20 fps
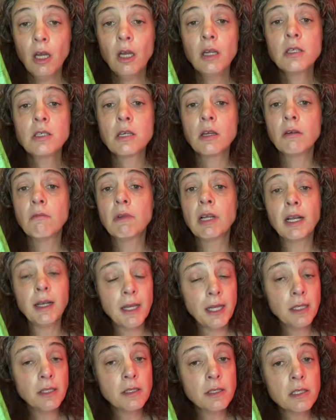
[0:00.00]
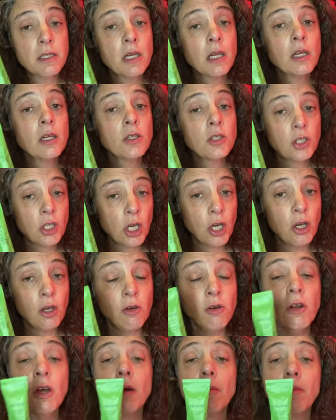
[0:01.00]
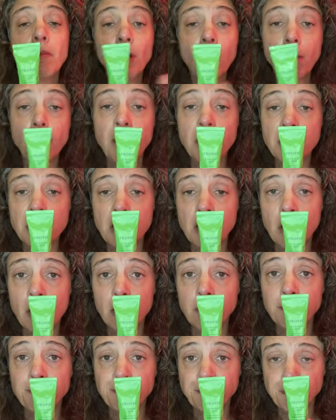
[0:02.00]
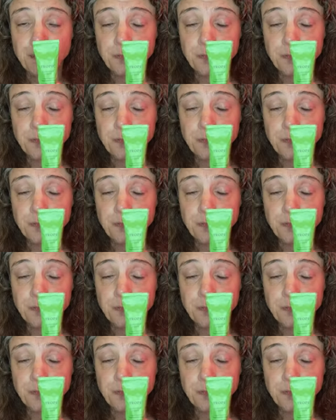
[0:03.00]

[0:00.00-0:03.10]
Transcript: So cleanse, tone, pop this on,